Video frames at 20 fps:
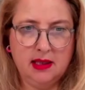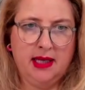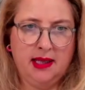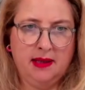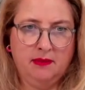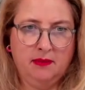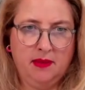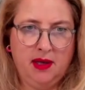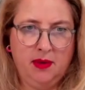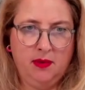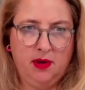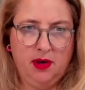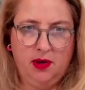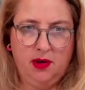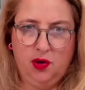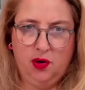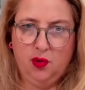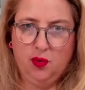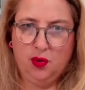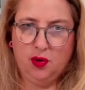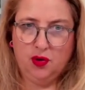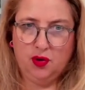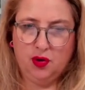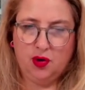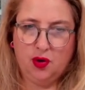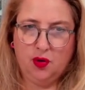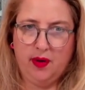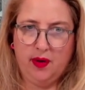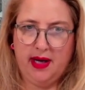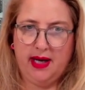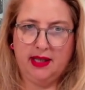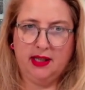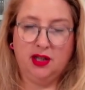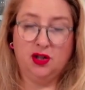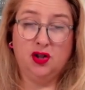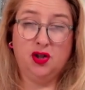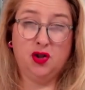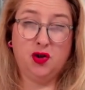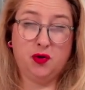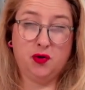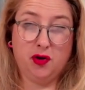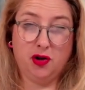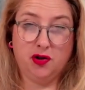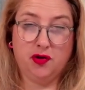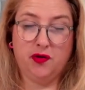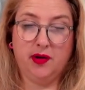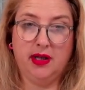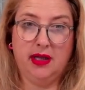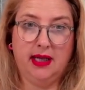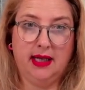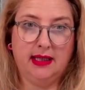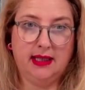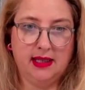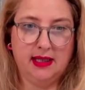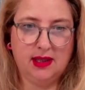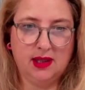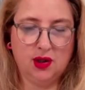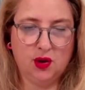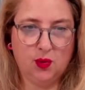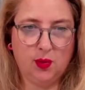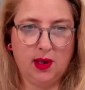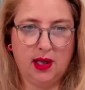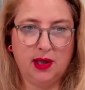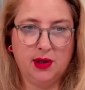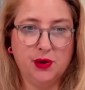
And maybe you want to go ahead and structure it like this as well.